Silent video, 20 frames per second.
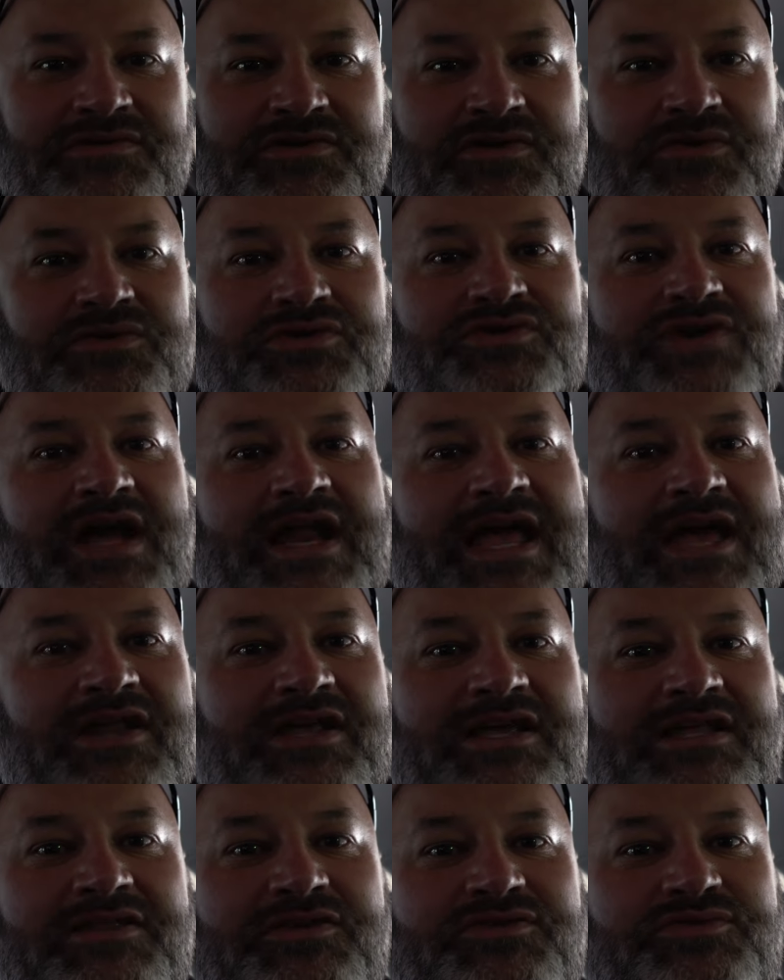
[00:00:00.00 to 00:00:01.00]
I'm going to try it
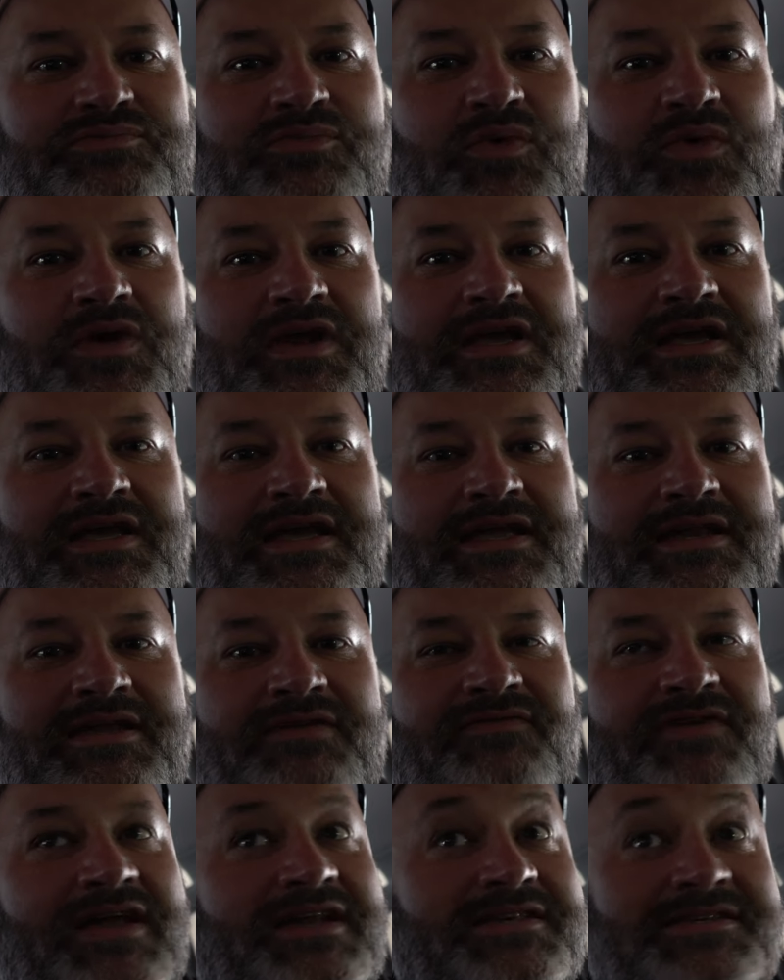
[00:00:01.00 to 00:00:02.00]
out again this morning, and
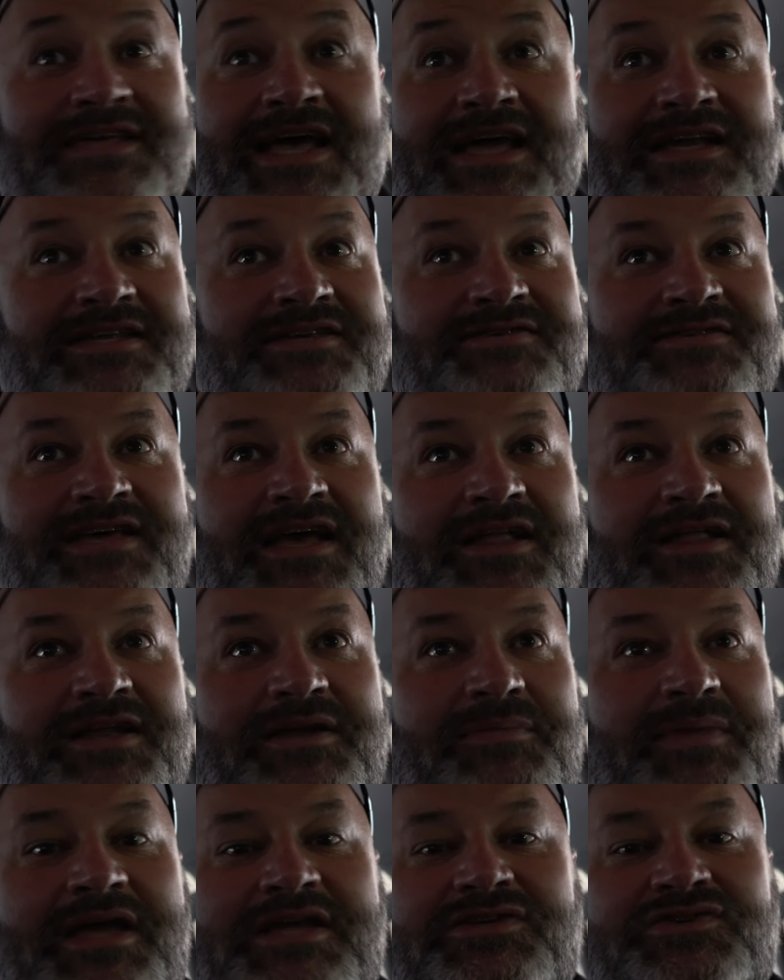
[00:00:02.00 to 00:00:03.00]
if I decide to sell
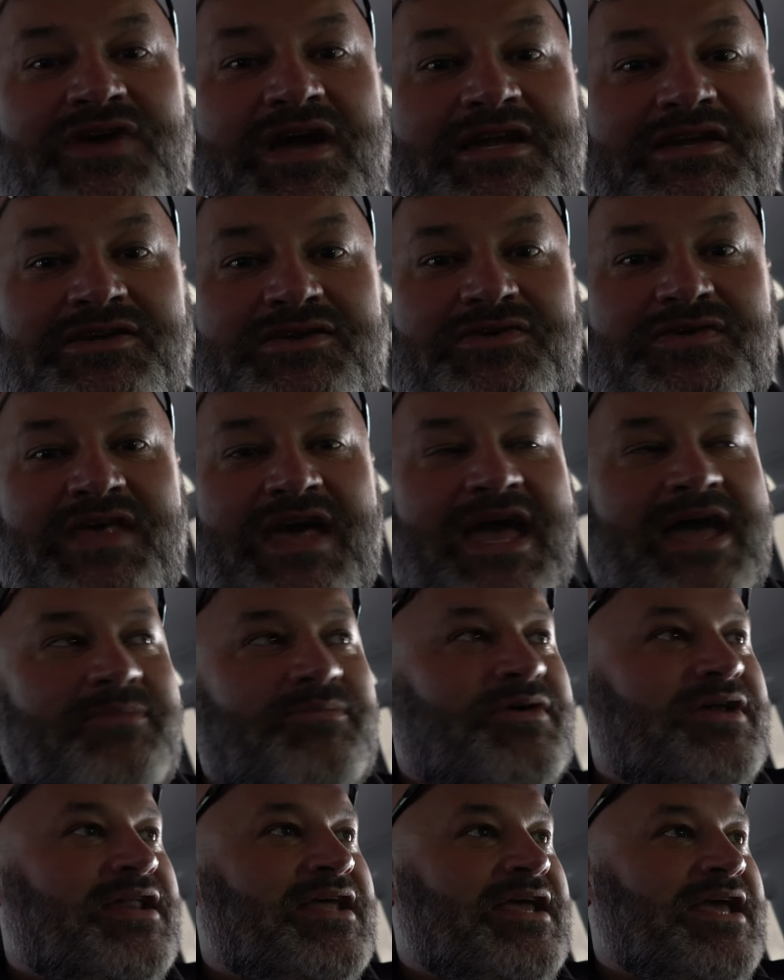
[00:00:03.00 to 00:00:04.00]
it, I may try to do
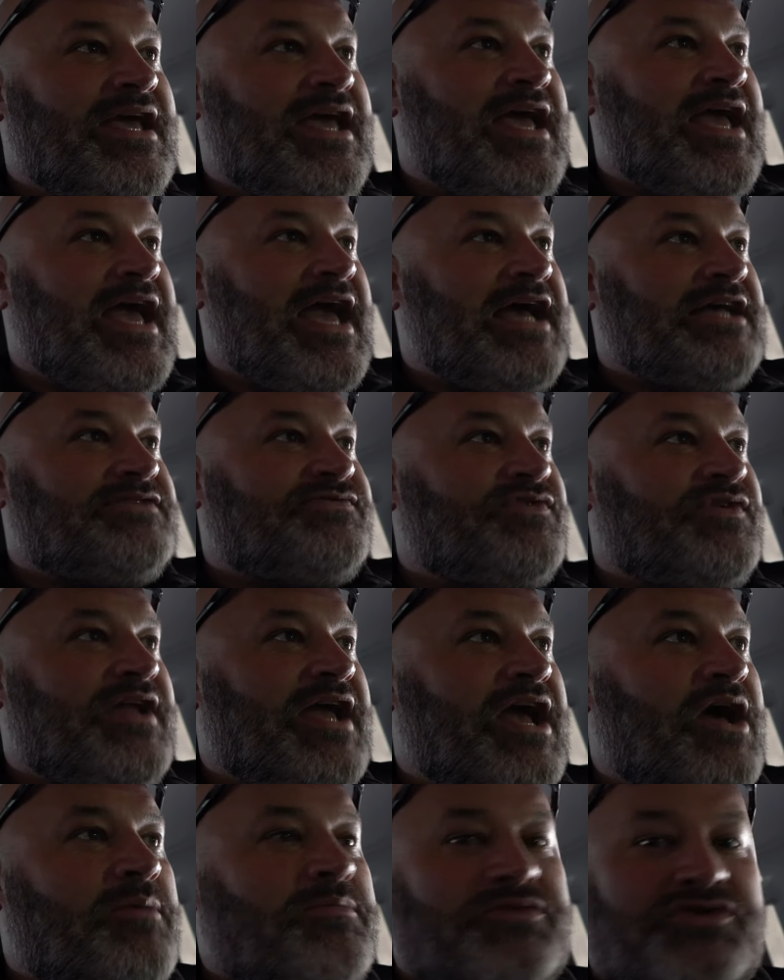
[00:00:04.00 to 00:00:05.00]
that. But as for
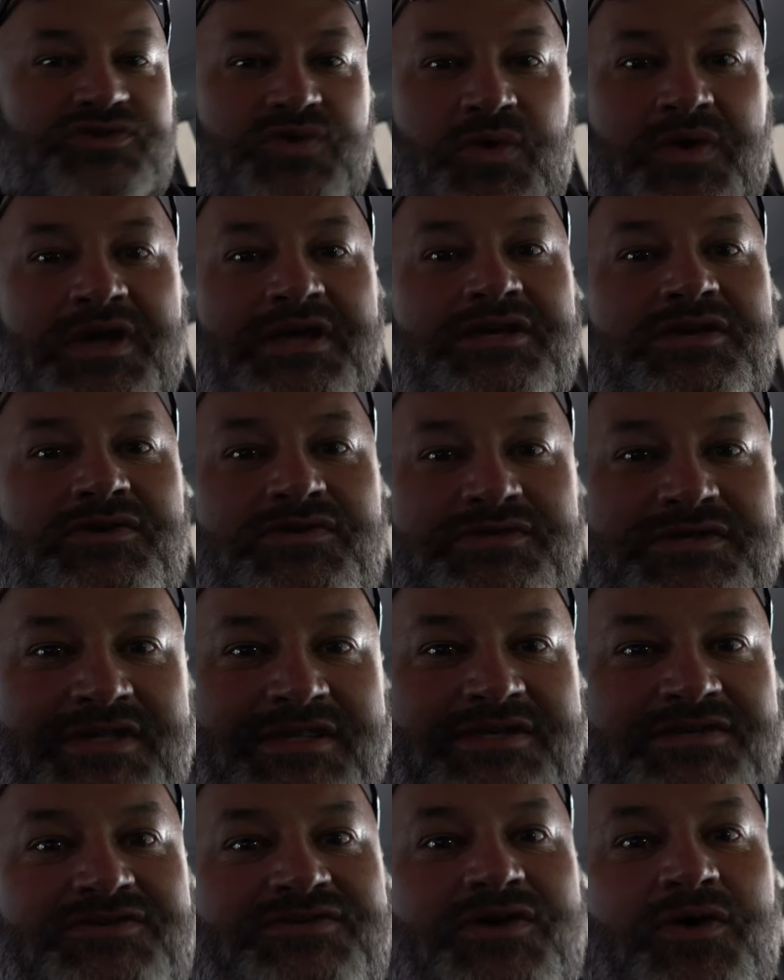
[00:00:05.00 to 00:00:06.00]
now, I'm enjoying
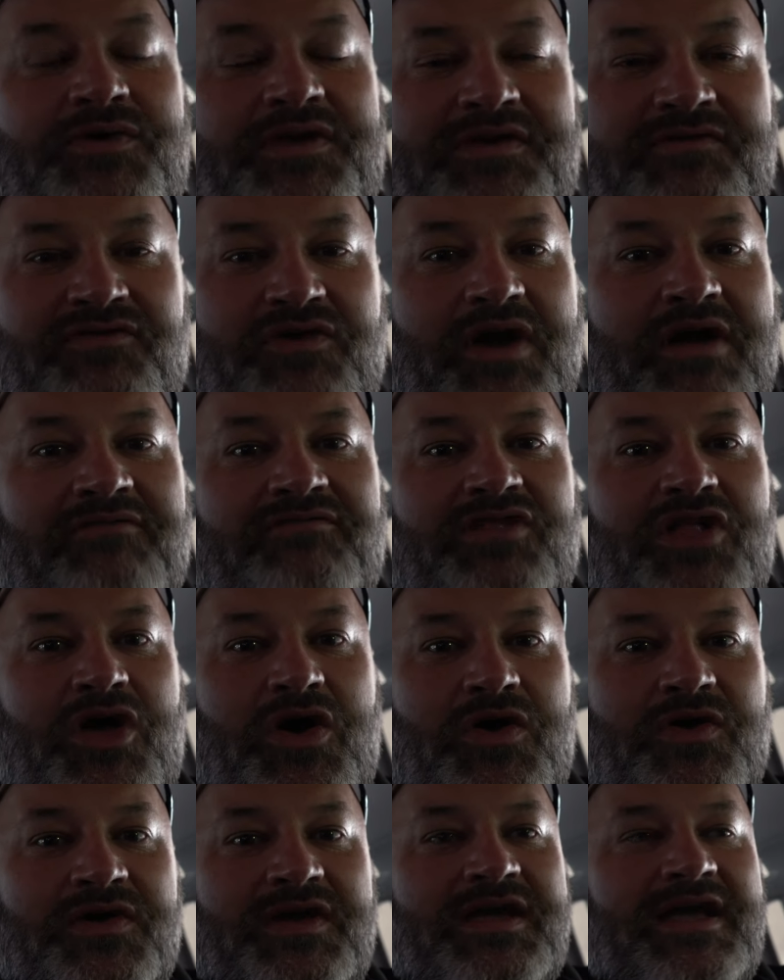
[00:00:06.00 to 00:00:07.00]
using the Sony for our
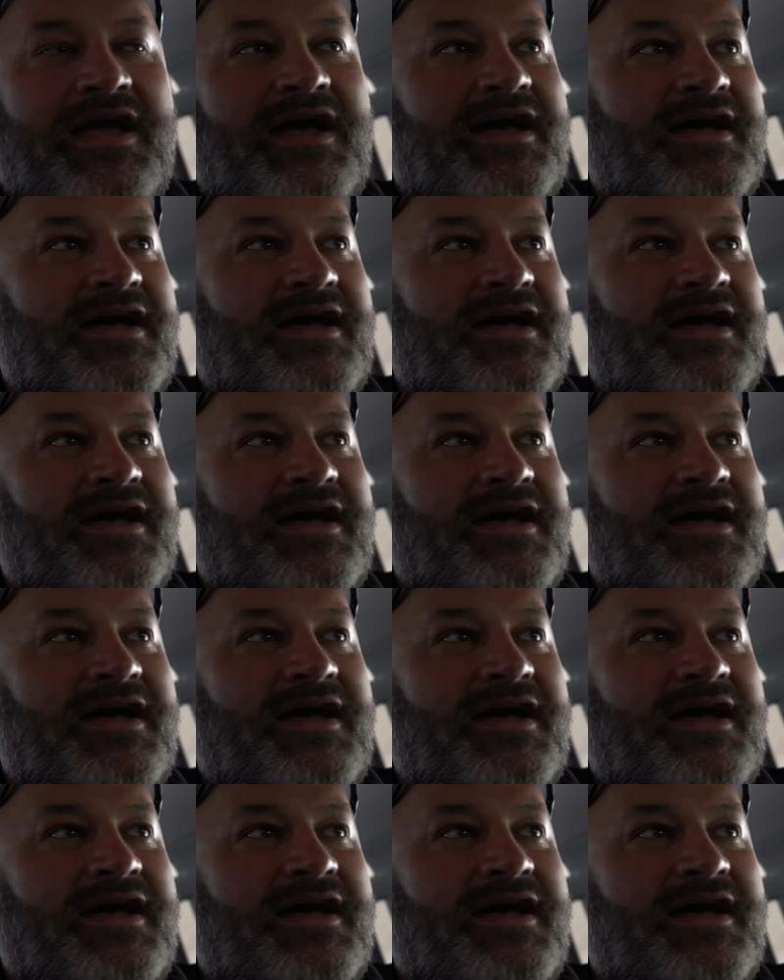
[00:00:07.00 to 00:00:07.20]
vlog